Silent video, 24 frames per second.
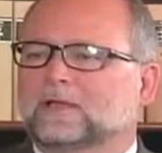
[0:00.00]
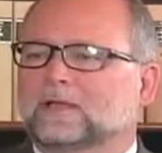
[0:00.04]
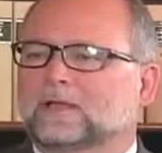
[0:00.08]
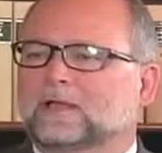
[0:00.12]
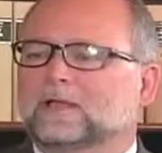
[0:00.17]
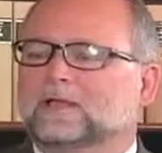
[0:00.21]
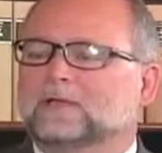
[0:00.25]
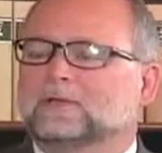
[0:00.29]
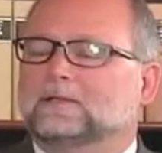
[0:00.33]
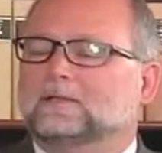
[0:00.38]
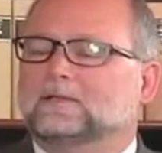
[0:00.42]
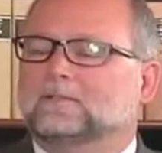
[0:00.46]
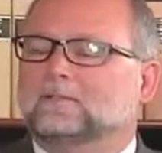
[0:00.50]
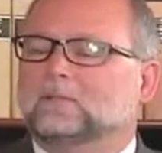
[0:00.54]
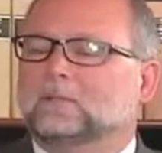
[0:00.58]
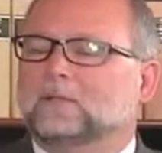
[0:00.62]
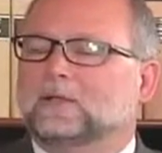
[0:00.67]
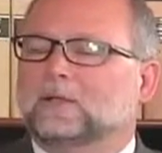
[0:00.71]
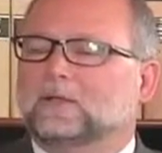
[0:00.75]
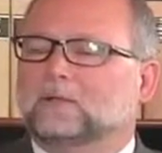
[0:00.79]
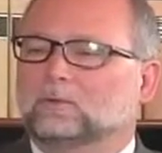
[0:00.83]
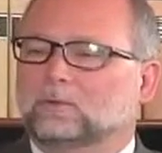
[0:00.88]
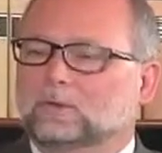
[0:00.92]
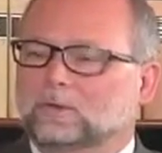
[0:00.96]
And we
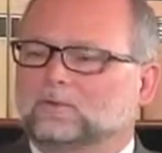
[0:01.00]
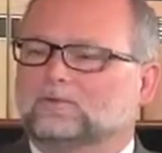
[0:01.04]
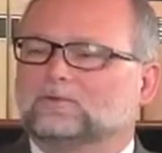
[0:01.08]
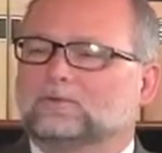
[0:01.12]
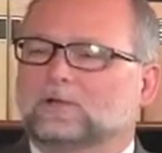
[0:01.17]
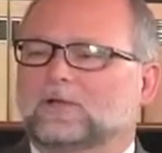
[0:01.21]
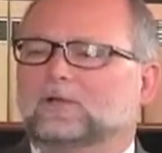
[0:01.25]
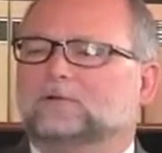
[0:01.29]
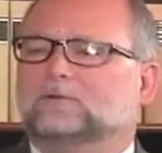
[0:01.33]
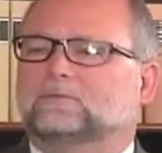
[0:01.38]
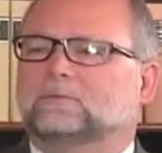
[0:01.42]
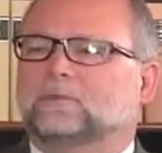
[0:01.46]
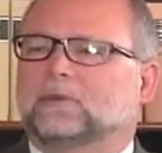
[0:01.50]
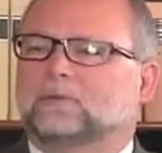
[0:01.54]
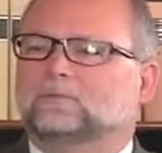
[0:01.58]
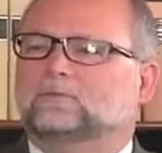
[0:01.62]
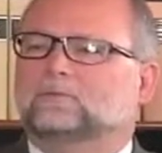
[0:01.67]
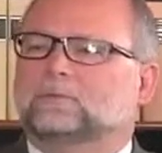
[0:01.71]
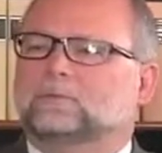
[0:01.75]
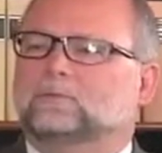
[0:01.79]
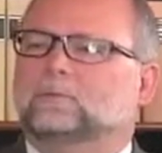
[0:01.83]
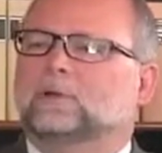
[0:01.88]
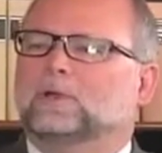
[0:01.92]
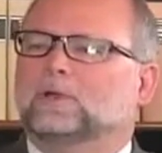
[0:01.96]
got criticized for
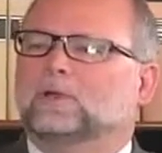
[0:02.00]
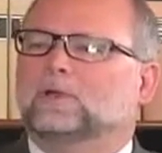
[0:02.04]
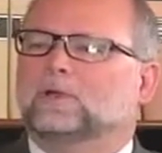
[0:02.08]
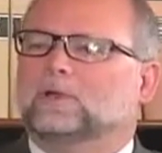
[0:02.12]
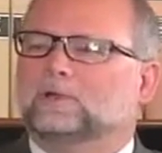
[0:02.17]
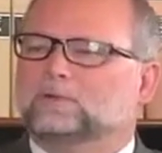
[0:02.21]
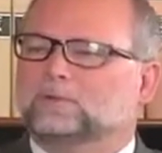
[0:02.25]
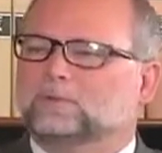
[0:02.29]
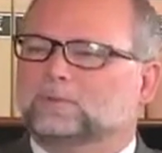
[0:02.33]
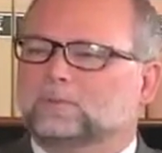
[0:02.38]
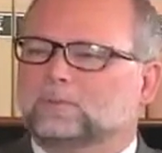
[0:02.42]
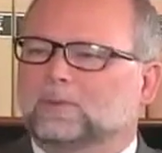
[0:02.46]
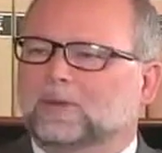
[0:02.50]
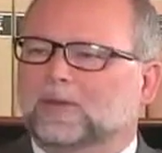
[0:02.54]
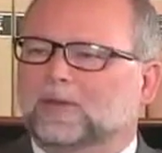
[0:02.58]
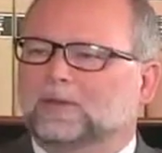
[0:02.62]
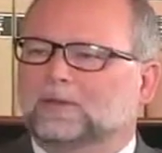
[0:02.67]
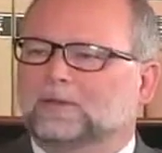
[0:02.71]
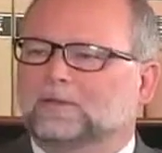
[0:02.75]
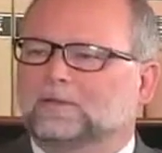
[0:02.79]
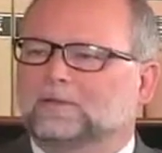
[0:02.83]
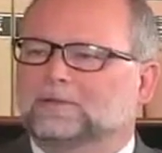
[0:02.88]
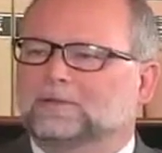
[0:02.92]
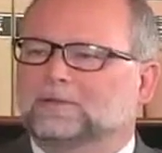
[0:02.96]
actually bringing it to the
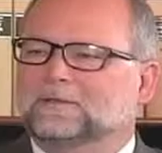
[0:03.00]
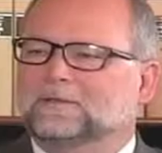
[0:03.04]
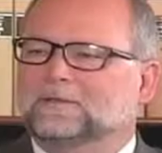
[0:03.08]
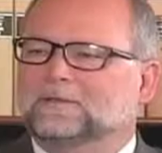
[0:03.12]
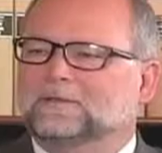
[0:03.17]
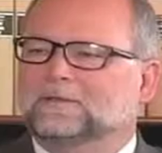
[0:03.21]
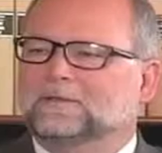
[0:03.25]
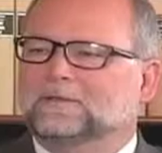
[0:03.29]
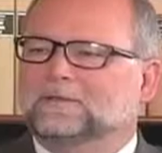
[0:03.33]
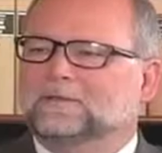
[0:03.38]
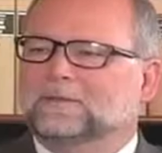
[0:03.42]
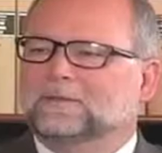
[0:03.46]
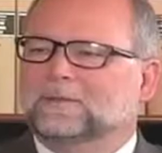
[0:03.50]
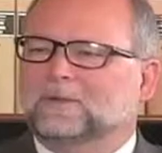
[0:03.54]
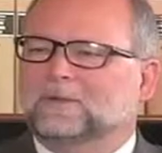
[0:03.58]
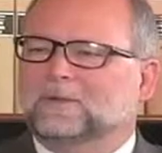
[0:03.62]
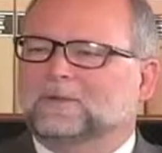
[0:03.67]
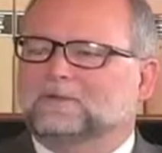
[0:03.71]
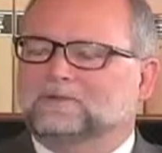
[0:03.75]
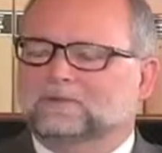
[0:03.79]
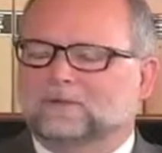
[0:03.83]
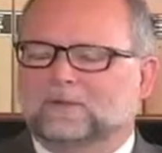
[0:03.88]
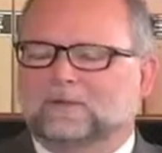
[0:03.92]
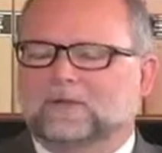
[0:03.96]
ballot.
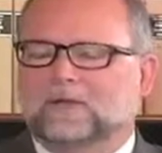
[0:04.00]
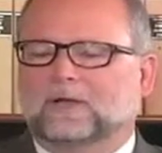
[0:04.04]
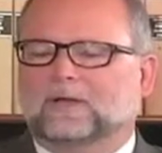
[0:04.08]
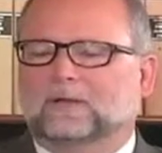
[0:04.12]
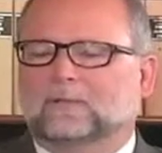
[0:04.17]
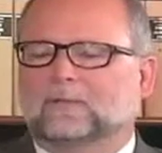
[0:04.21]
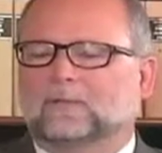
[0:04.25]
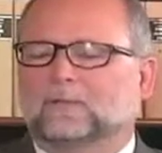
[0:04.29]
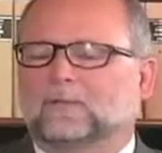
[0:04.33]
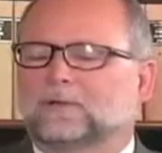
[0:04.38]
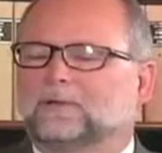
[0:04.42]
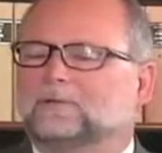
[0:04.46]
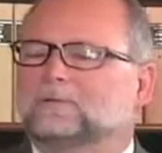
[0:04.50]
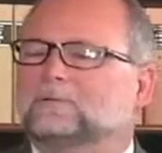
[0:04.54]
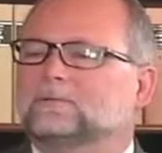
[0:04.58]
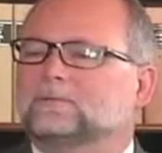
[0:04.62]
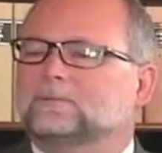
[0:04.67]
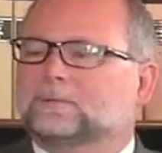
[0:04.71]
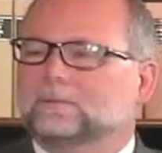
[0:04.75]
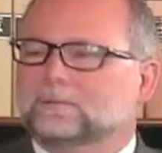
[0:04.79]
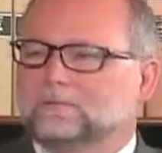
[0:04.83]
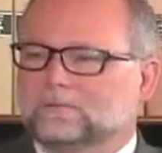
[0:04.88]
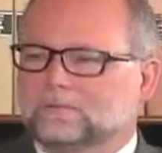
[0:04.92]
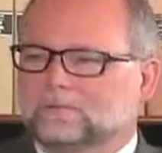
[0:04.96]
But
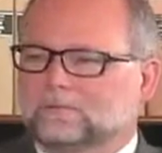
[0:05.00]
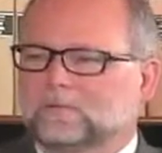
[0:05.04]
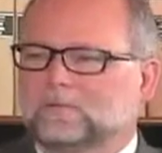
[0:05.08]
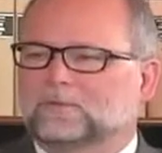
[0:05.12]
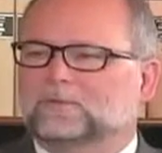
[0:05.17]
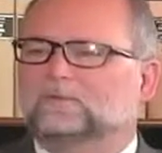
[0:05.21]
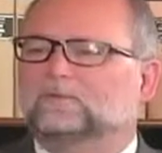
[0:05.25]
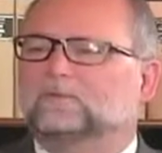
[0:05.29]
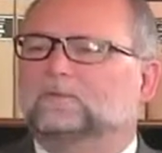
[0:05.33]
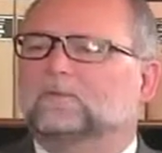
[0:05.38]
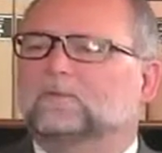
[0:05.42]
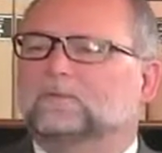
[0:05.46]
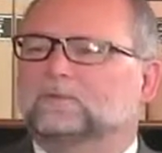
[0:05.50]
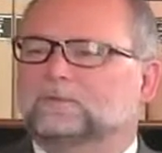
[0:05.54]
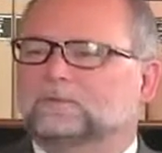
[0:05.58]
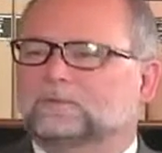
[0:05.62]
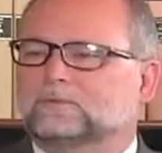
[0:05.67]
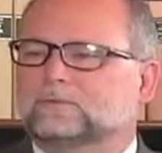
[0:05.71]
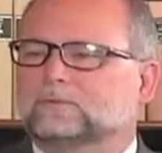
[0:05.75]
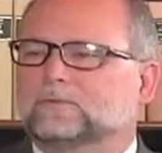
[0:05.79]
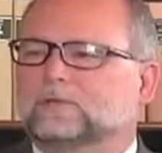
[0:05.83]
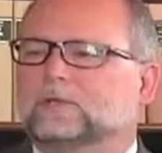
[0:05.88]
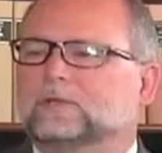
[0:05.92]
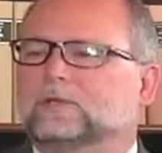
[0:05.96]
most
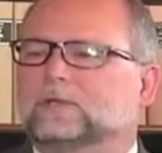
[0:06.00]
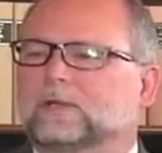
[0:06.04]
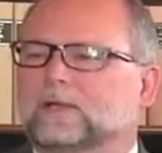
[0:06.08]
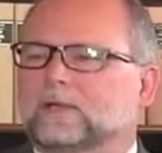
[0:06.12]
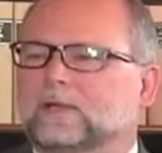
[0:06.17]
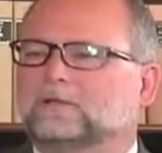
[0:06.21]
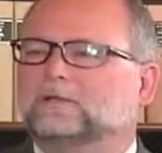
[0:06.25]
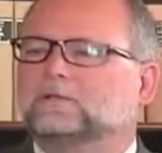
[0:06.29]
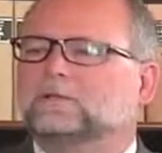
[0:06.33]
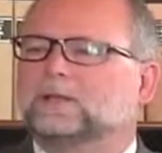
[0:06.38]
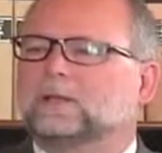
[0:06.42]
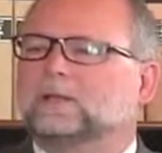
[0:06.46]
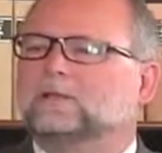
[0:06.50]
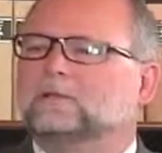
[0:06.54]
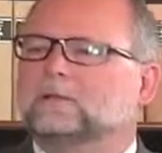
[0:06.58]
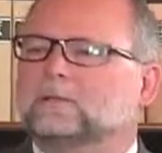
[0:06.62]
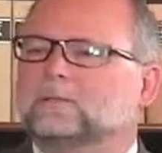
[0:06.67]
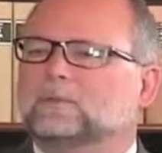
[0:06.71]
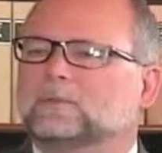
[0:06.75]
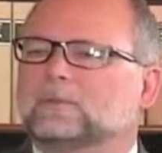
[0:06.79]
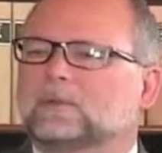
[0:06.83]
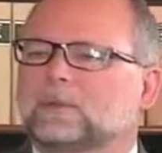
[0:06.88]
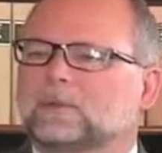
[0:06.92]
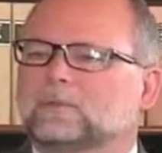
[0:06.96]
folks, we needed to educate
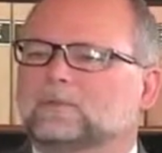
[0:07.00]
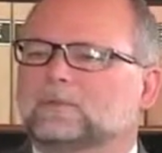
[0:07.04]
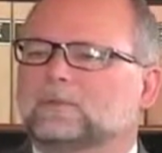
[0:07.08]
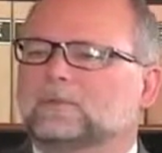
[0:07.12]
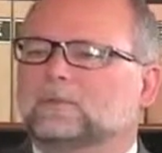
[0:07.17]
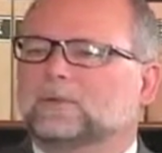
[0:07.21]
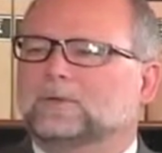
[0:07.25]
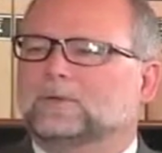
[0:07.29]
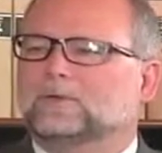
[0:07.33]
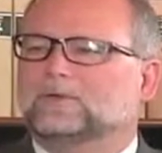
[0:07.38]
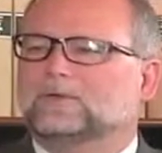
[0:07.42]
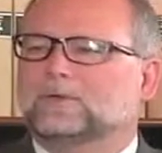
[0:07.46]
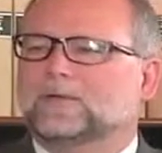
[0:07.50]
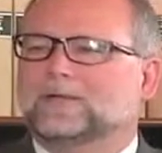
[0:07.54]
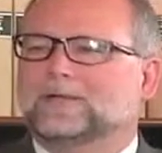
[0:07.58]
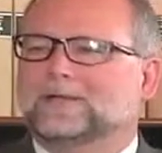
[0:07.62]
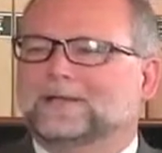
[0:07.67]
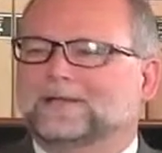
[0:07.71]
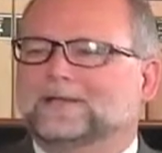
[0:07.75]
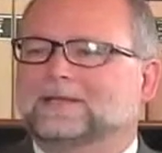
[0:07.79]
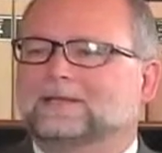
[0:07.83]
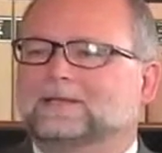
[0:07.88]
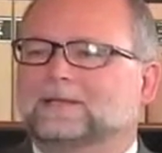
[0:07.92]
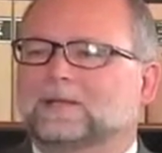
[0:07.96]
them and help them understand
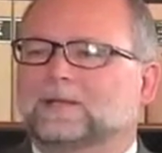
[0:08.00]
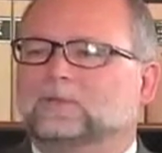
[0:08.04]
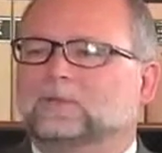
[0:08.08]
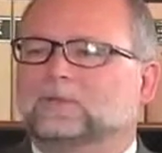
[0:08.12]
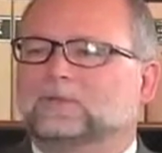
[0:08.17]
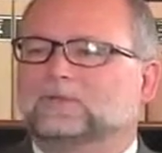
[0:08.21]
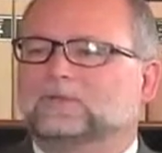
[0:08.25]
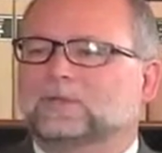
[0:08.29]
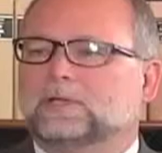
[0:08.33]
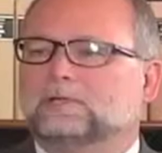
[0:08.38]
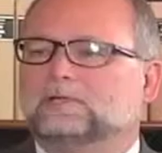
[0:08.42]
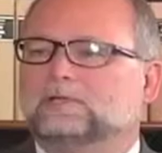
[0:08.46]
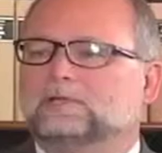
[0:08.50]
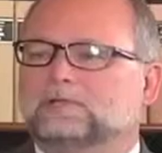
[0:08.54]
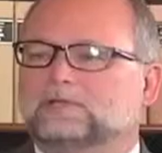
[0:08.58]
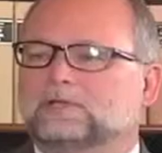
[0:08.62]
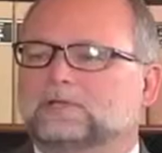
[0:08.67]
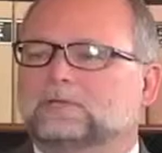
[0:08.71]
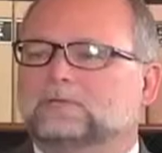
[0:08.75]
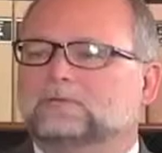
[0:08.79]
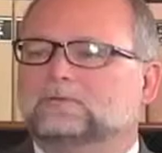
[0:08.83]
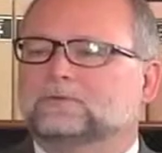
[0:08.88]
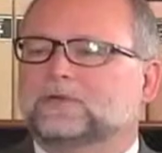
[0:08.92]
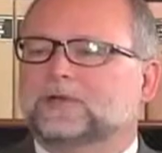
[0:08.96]
that anytime we change the
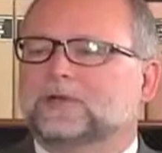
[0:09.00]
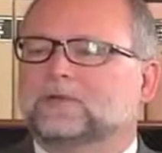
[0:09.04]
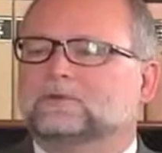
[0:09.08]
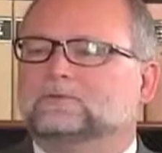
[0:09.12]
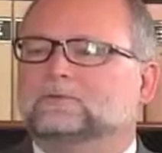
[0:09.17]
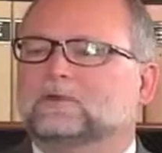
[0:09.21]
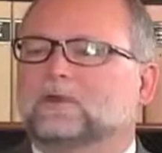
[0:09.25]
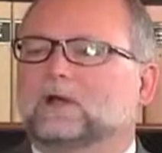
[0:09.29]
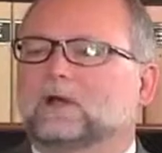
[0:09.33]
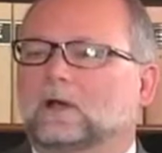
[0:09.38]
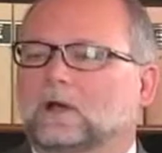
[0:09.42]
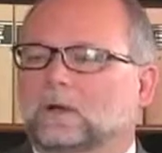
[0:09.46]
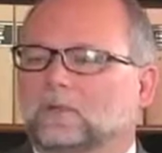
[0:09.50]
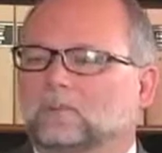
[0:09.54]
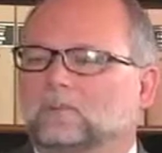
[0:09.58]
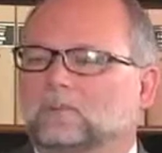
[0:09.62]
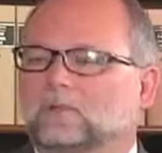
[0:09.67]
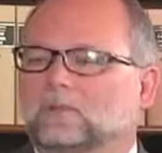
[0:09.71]
sales tax up,